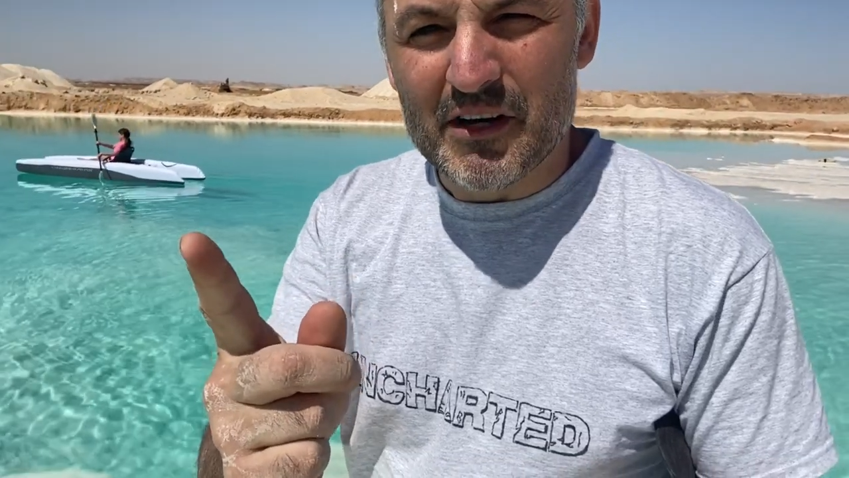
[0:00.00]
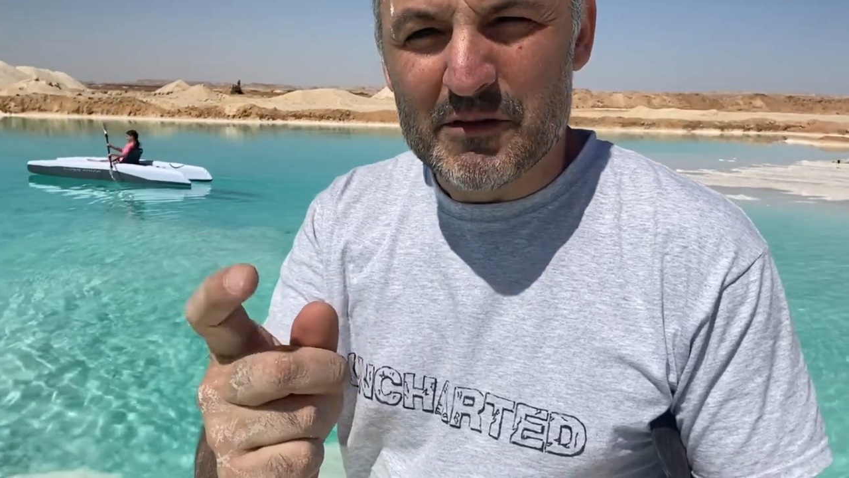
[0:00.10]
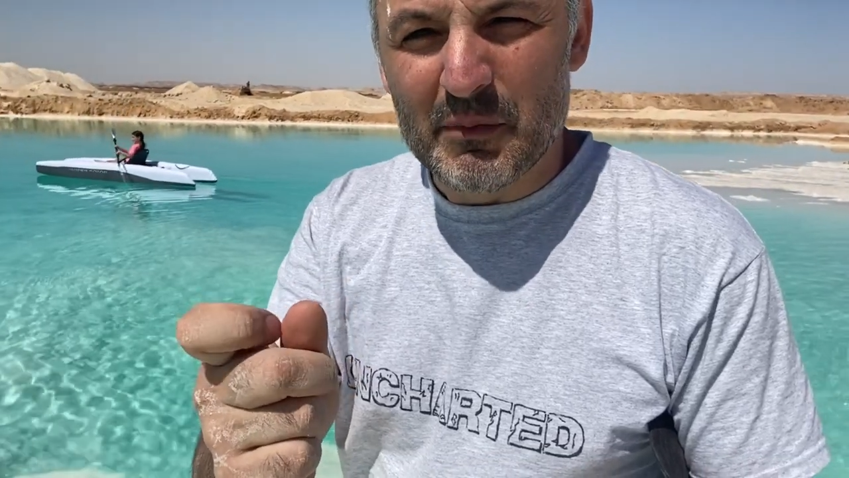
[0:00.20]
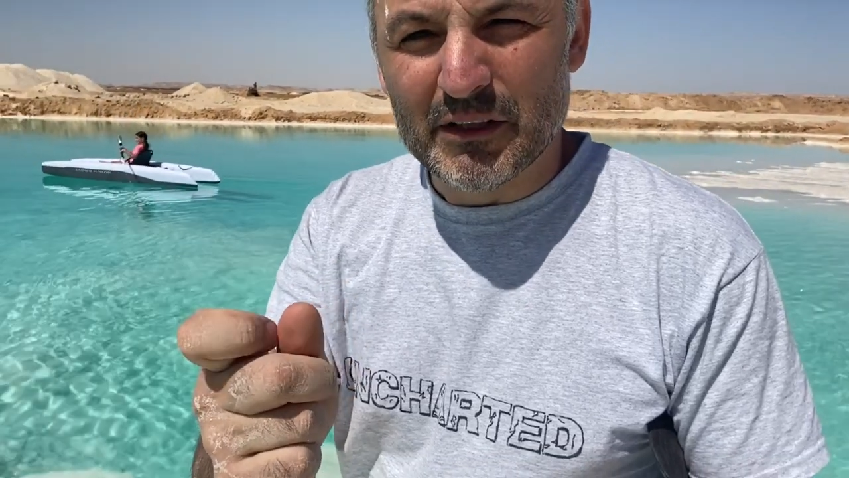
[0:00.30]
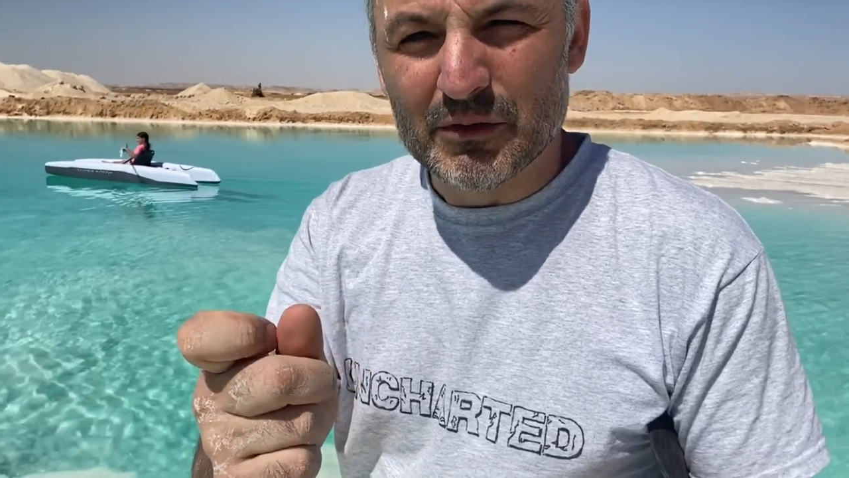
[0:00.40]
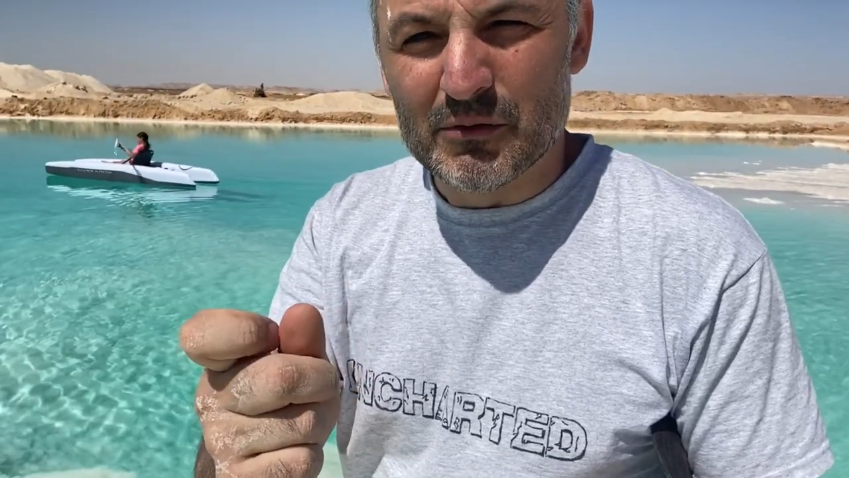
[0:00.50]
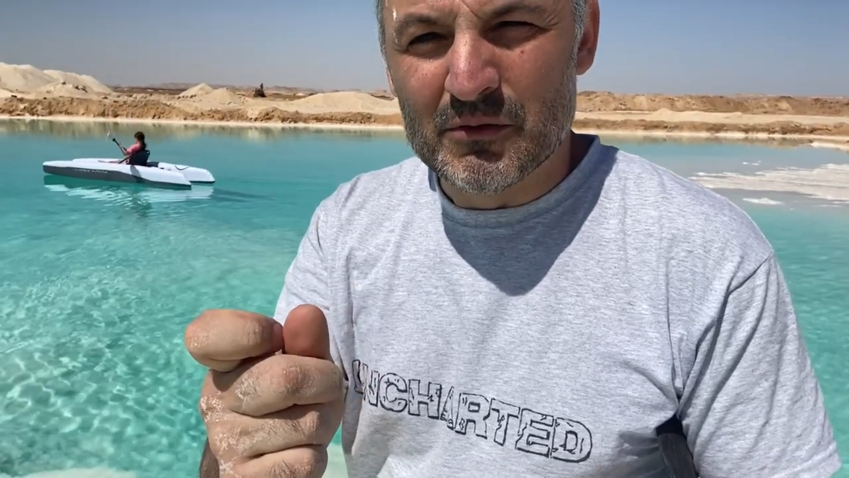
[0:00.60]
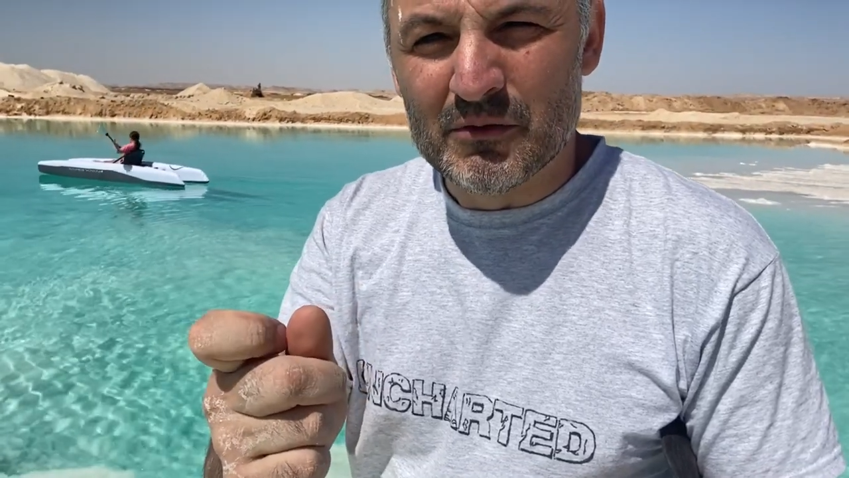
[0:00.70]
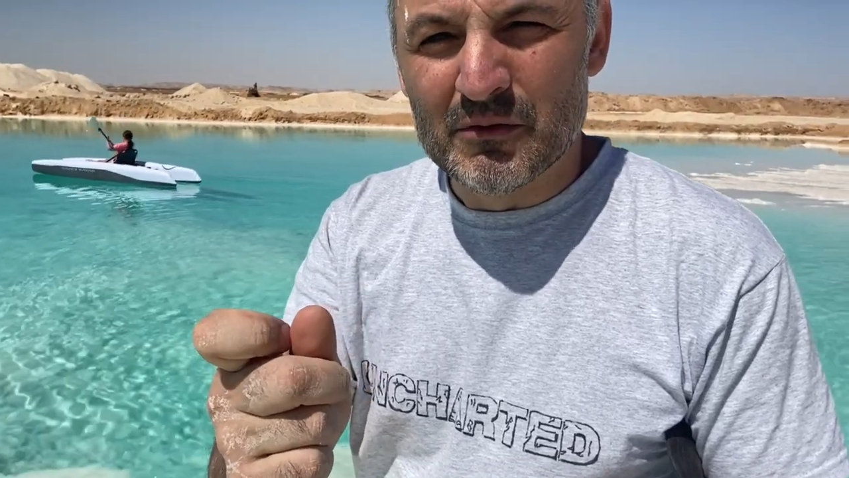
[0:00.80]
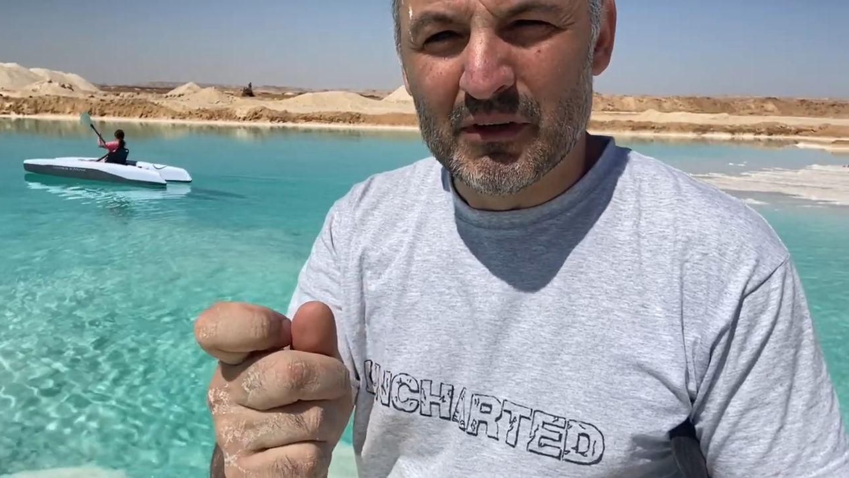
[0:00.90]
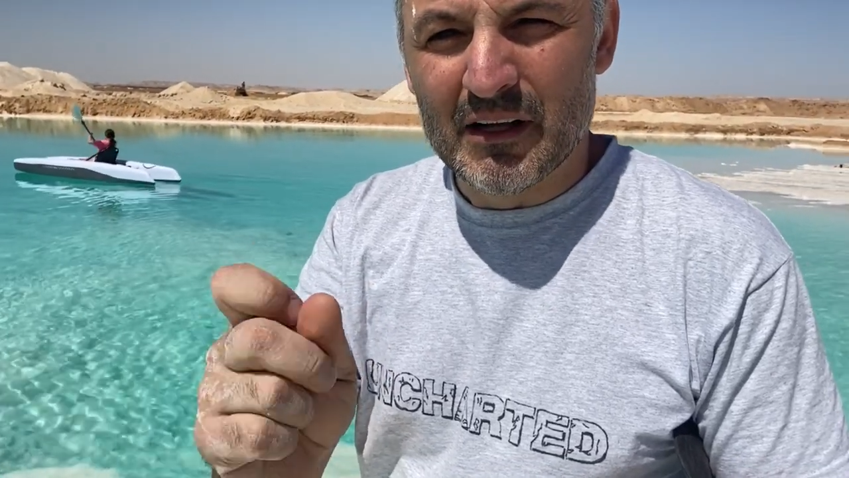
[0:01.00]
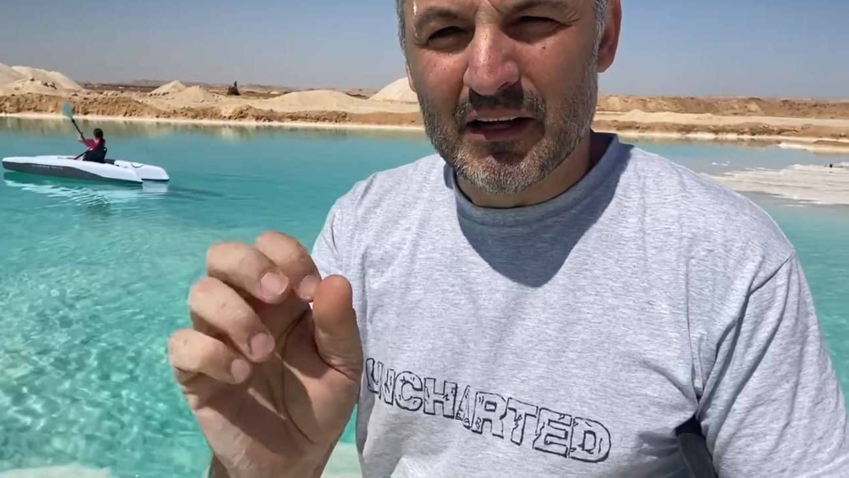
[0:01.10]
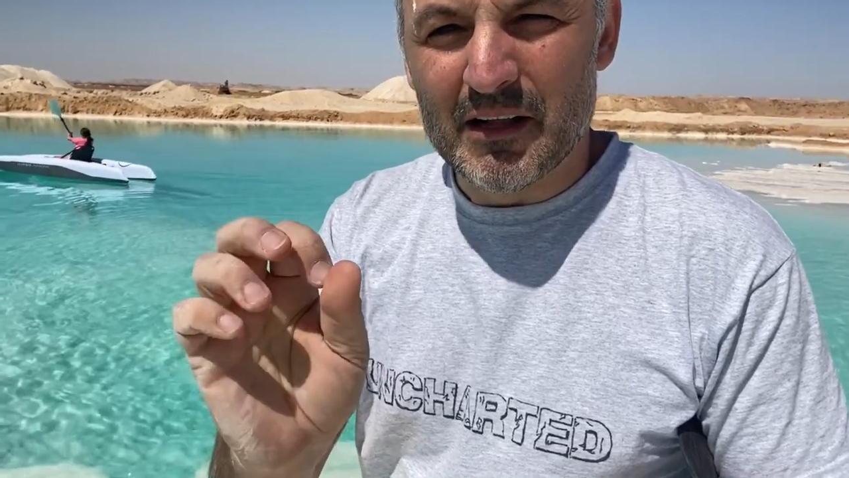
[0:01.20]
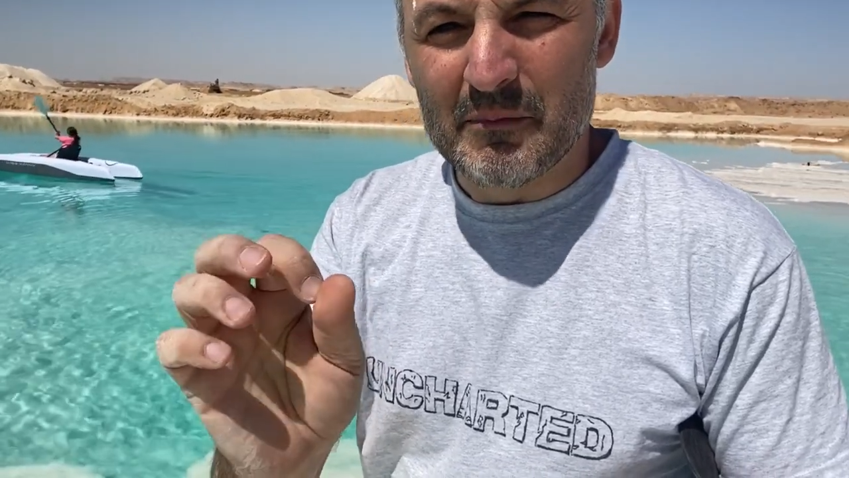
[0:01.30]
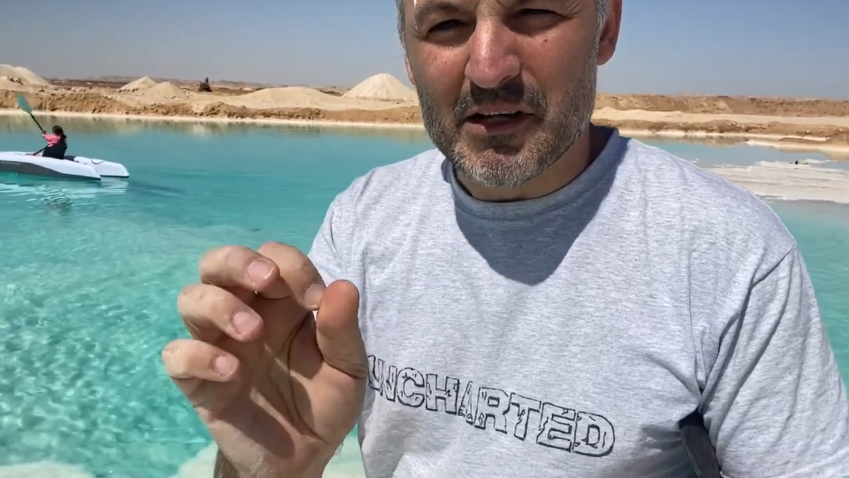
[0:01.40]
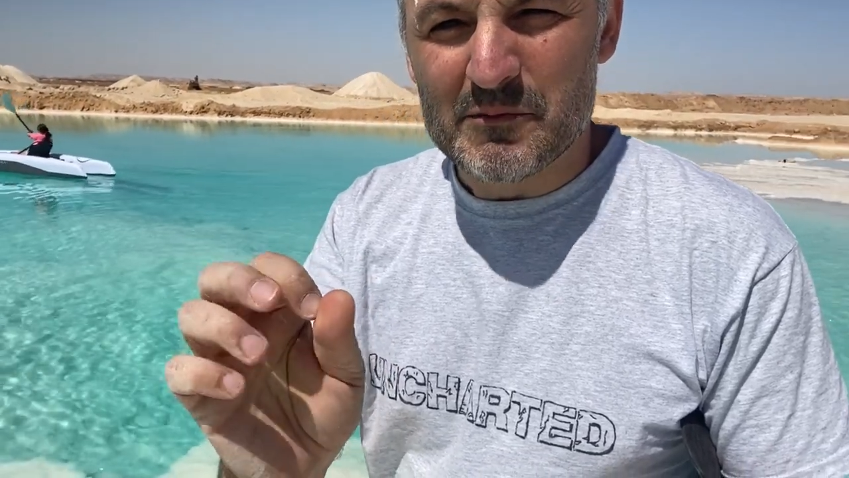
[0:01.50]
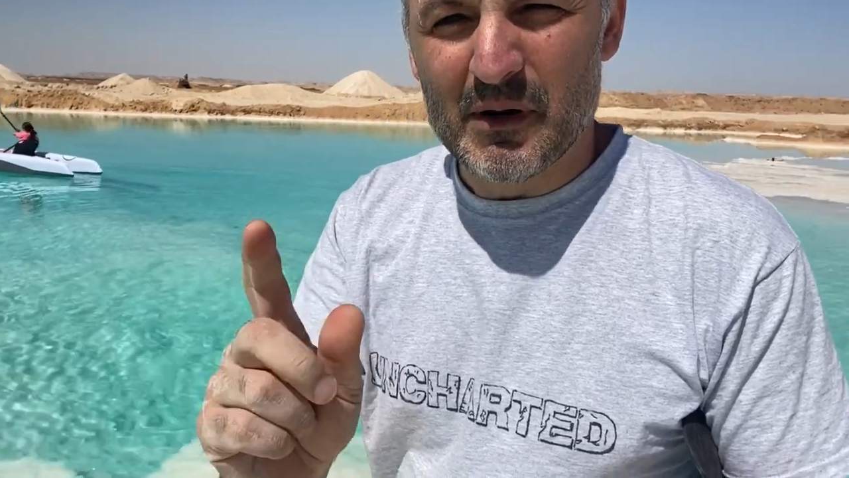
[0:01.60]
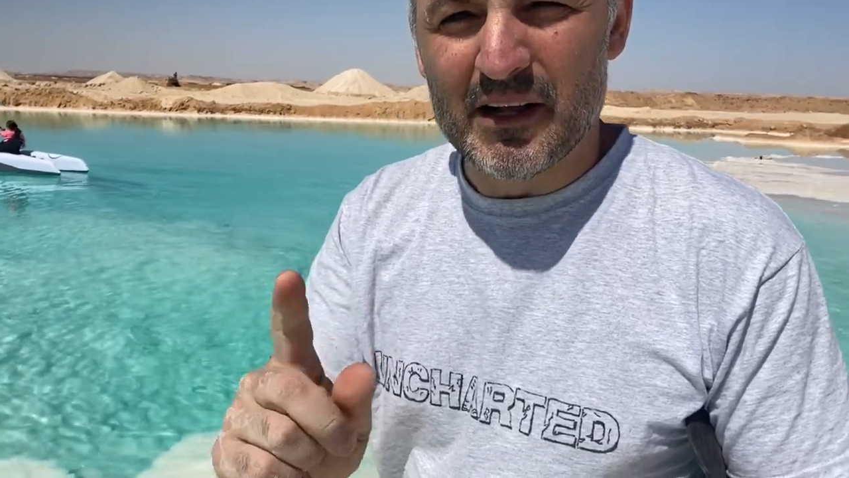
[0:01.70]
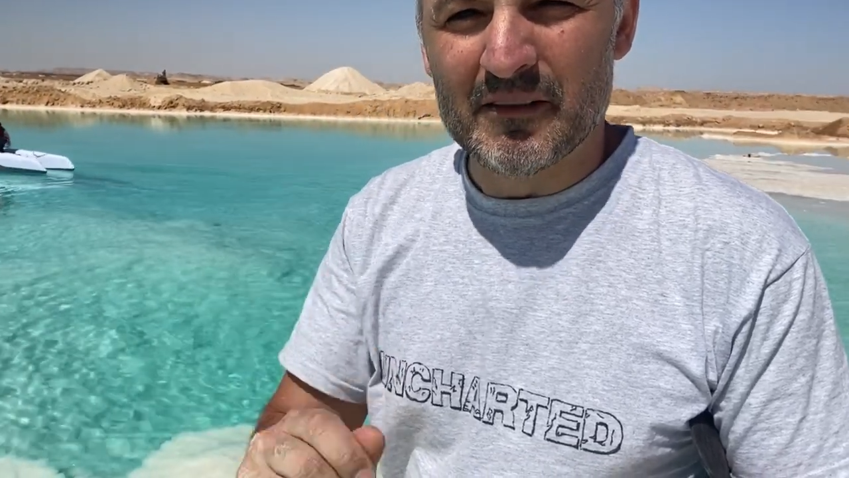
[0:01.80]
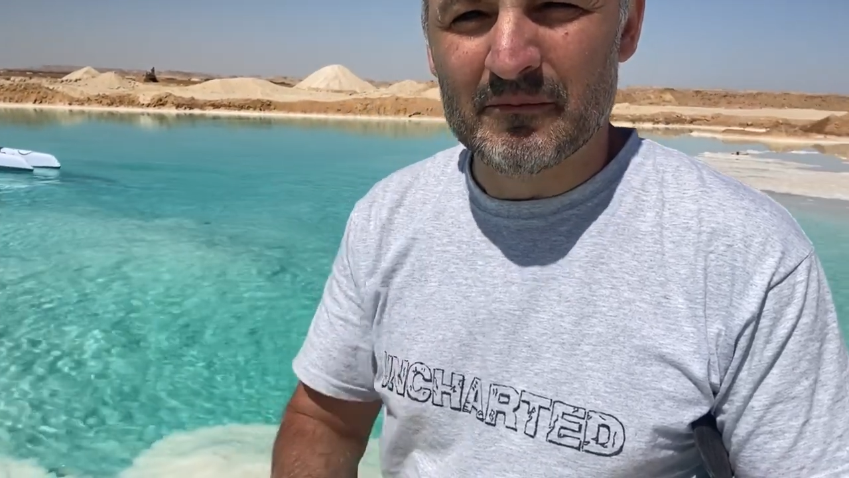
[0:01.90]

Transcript: special. Let me explain.